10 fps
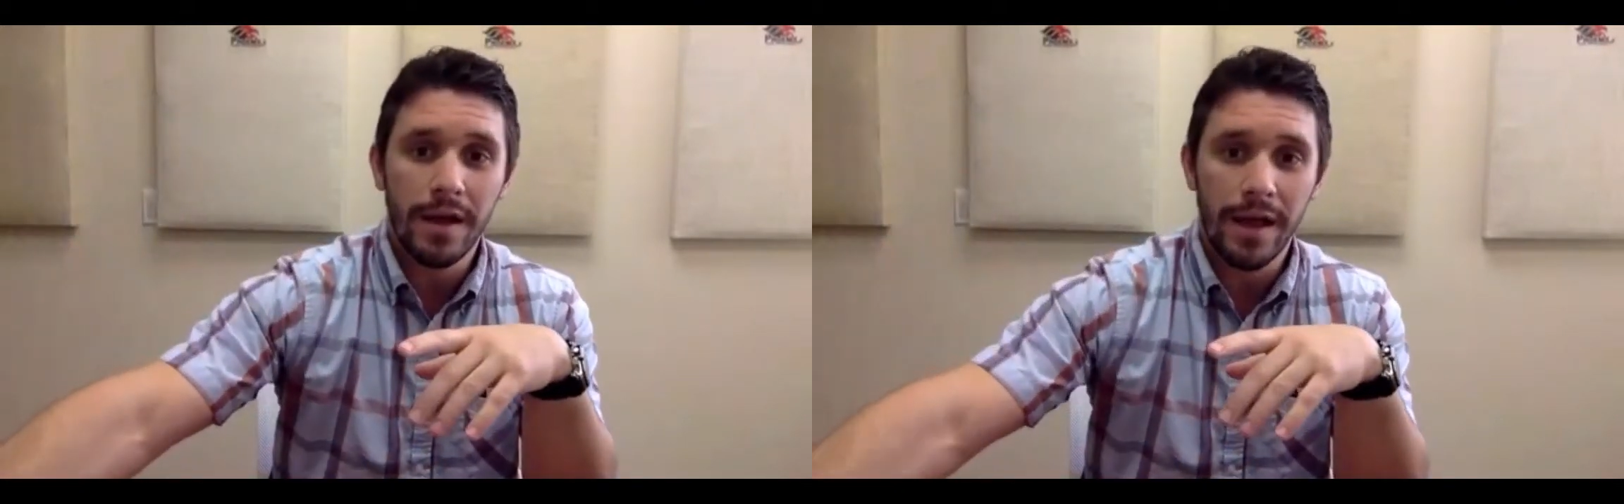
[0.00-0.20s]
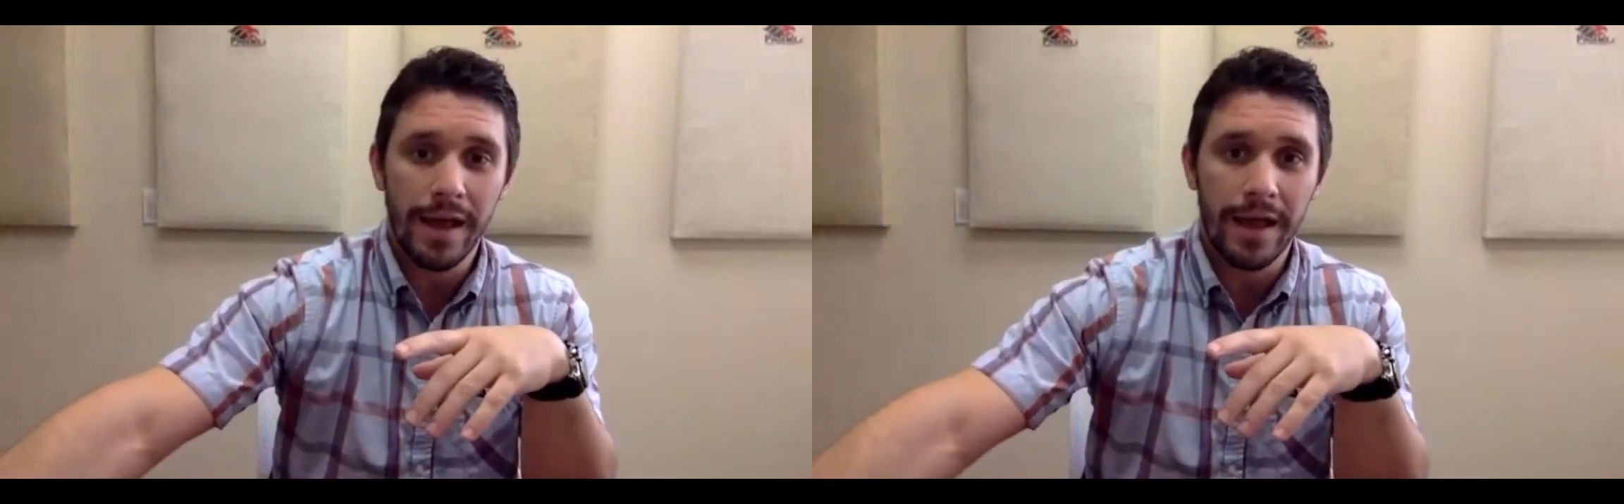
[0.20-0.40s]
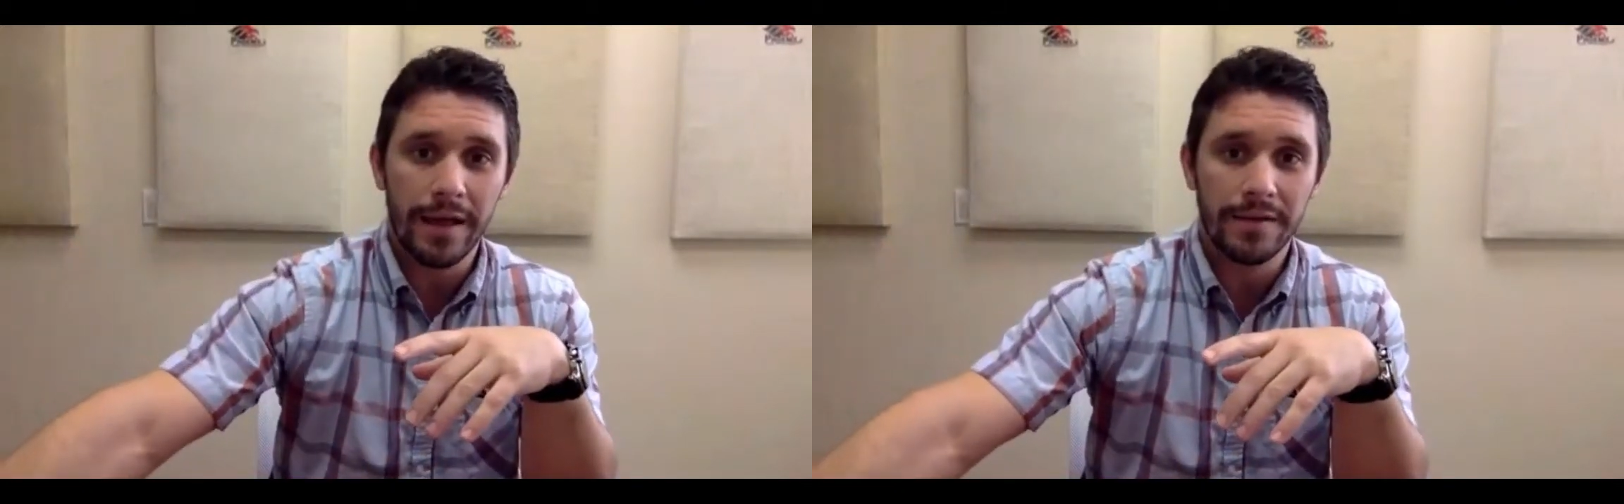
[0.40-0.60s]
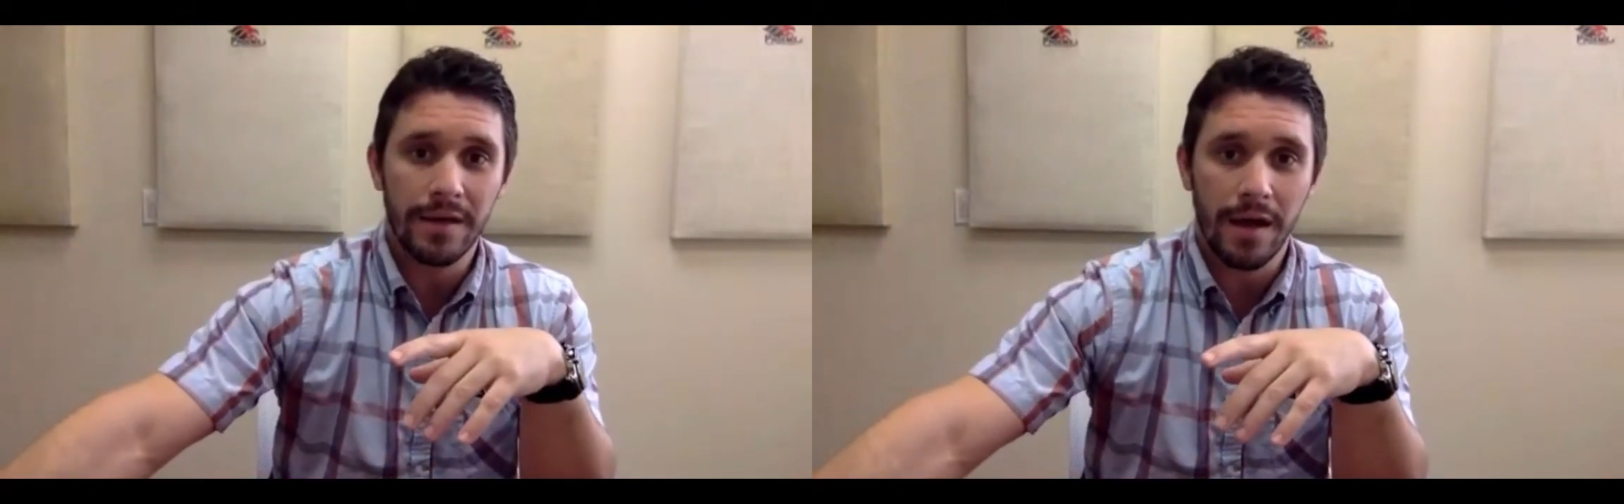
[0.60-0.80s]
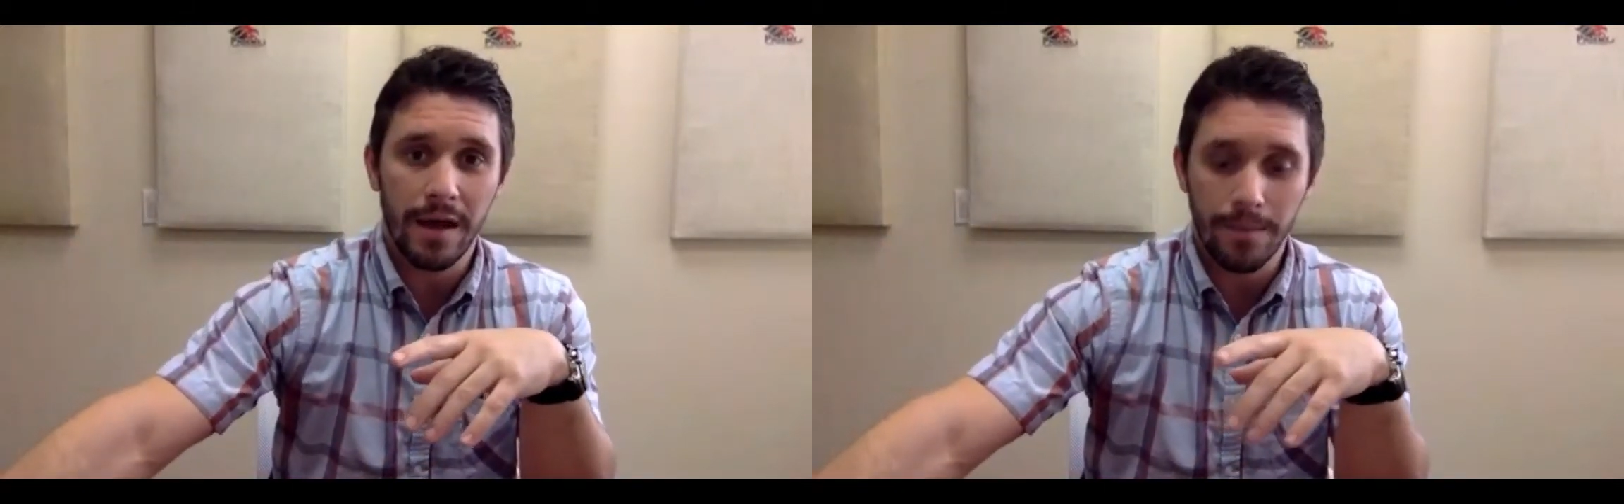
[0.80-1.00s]
And
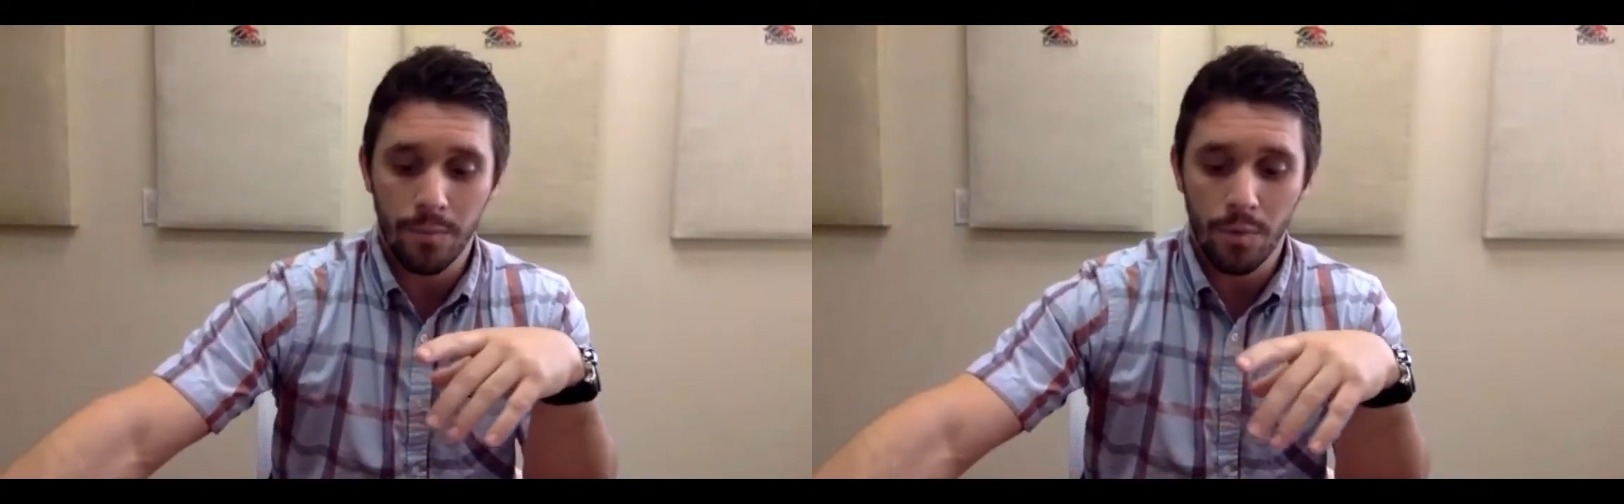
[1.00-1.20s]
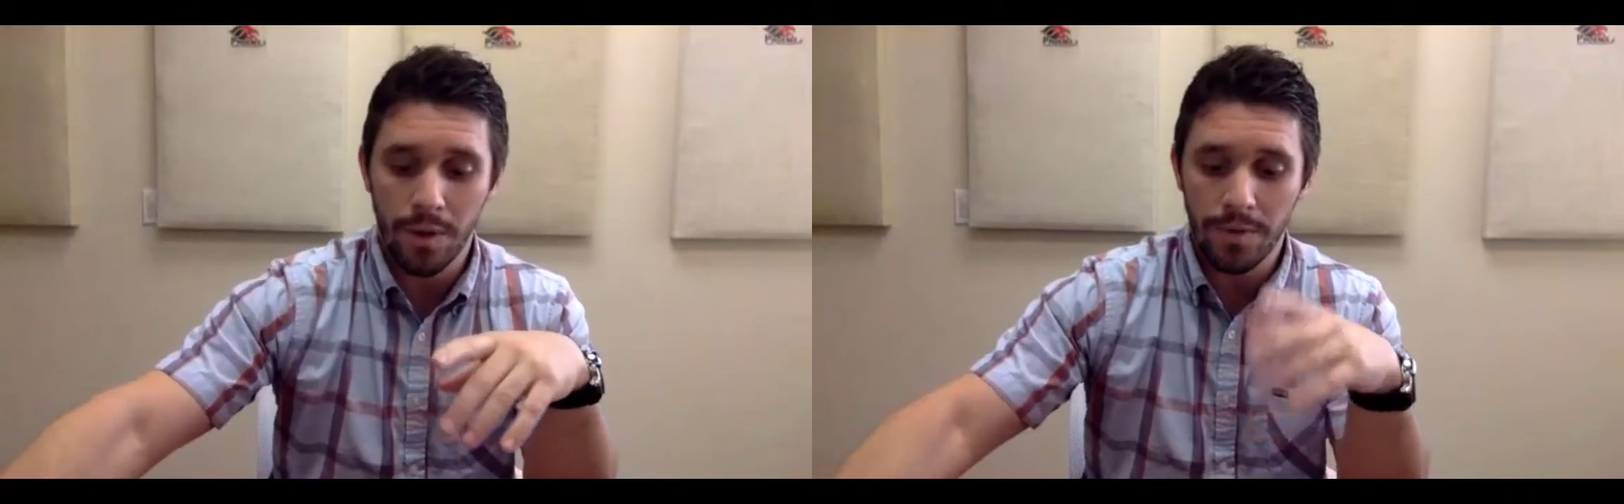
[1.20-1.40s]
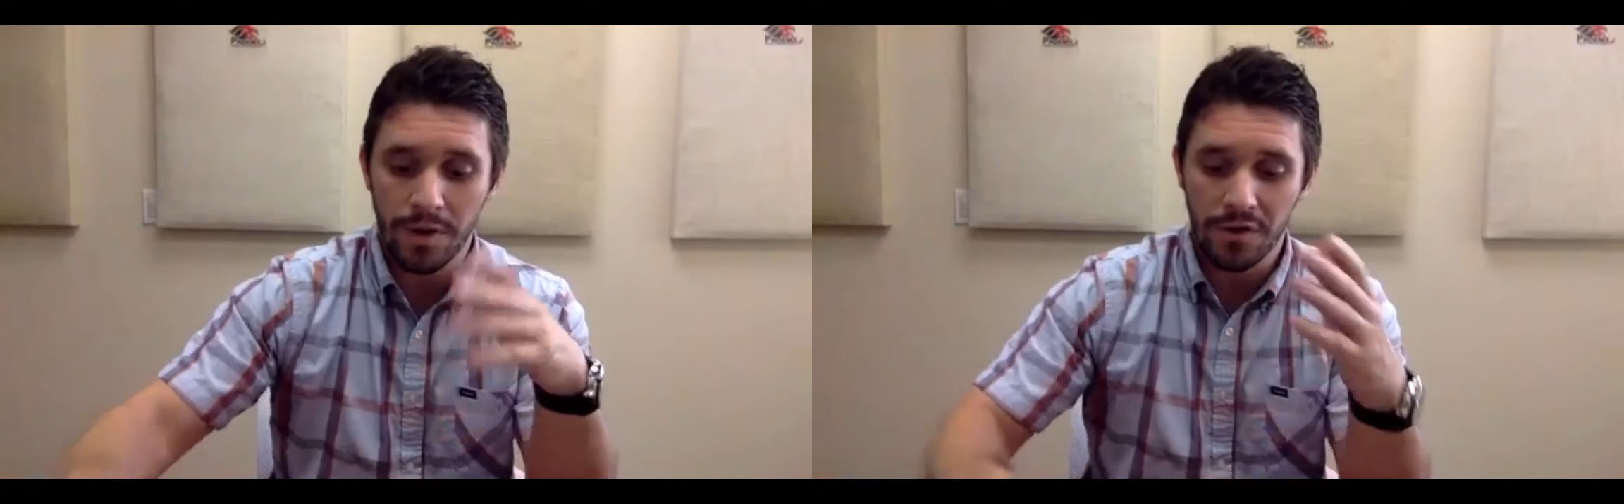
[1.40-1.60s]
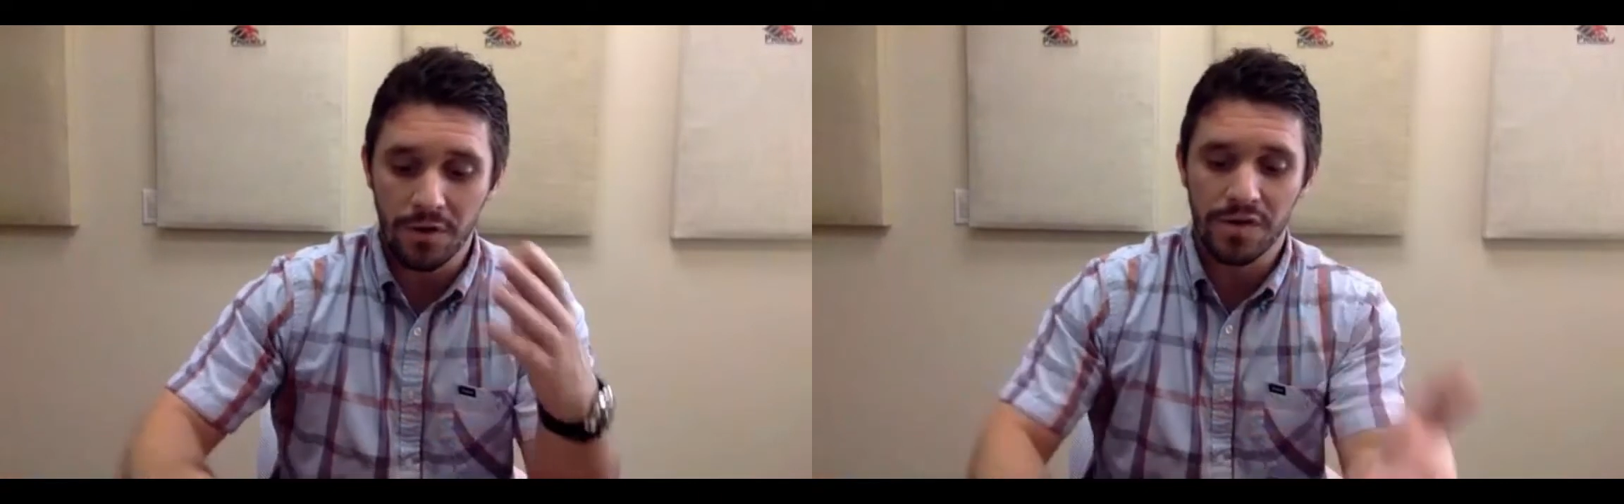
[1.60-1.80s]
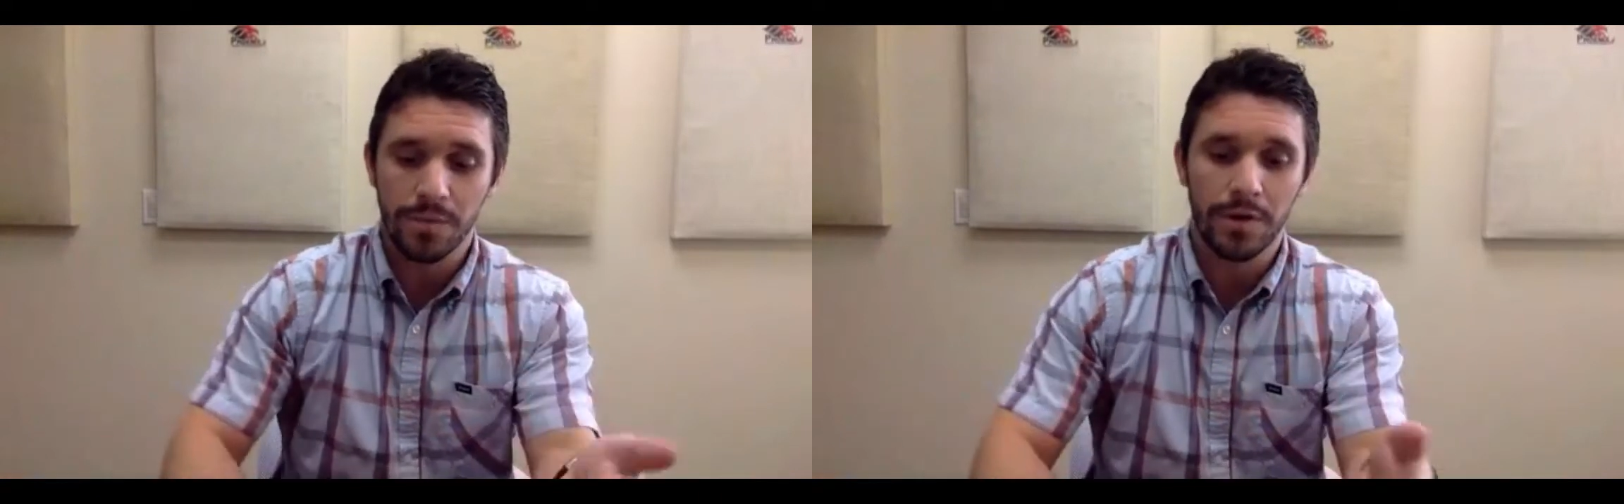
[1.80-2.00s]
um, what I'm going to
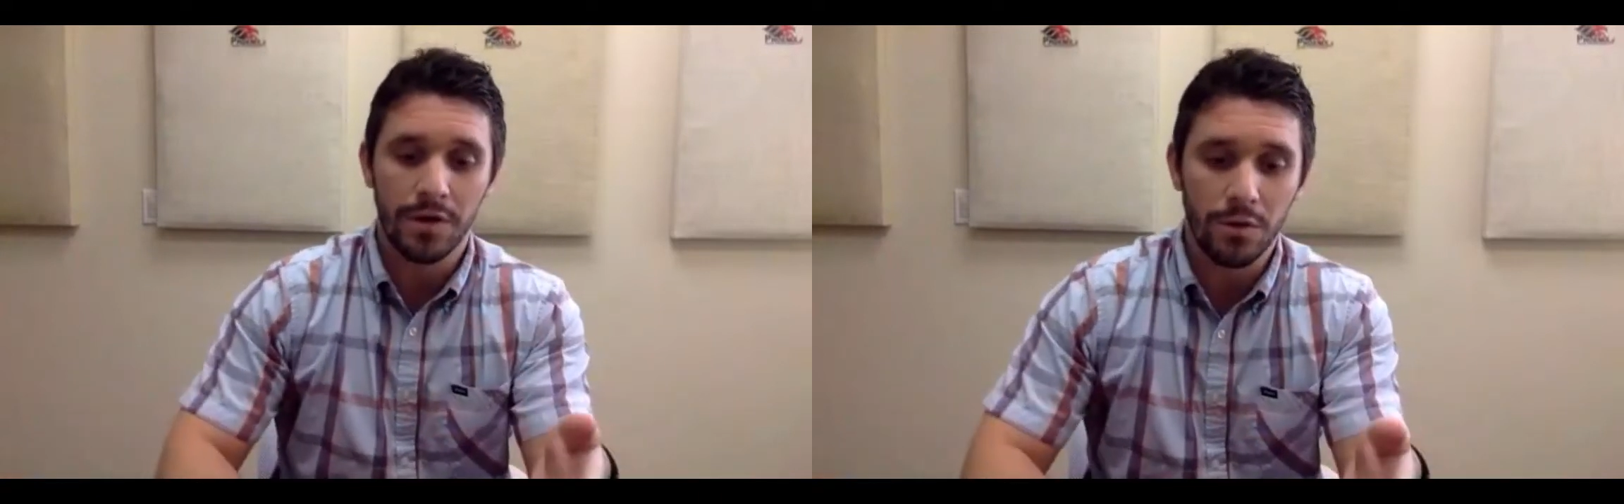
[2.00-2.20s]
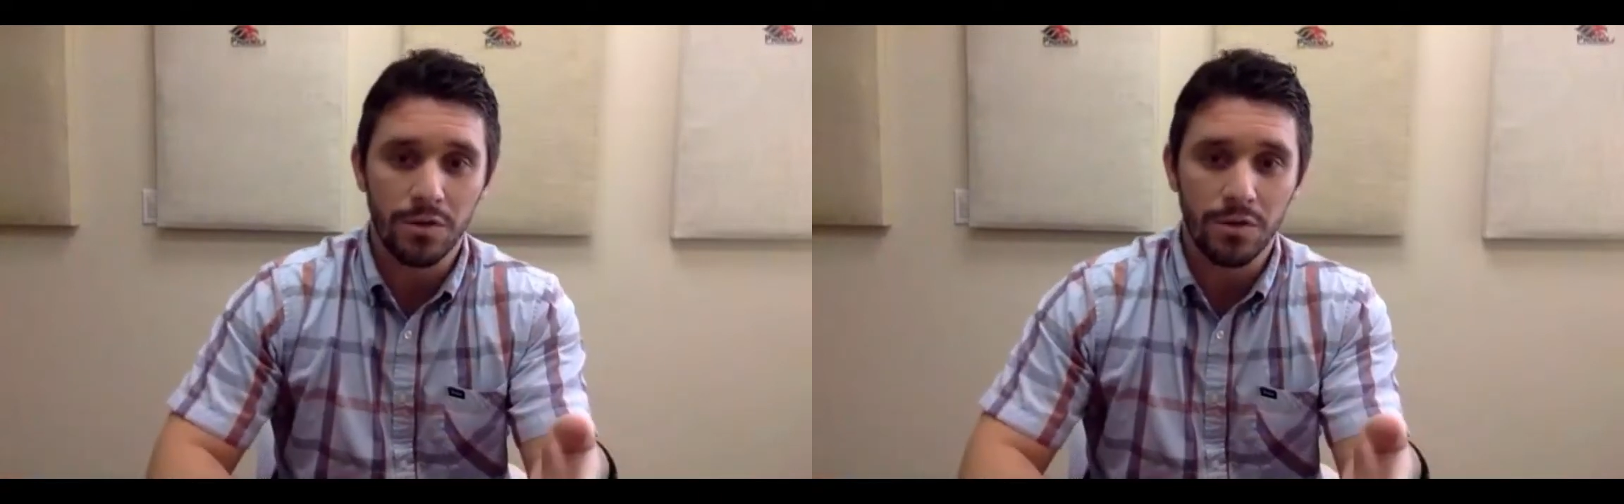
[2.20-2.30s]
do is I'm going to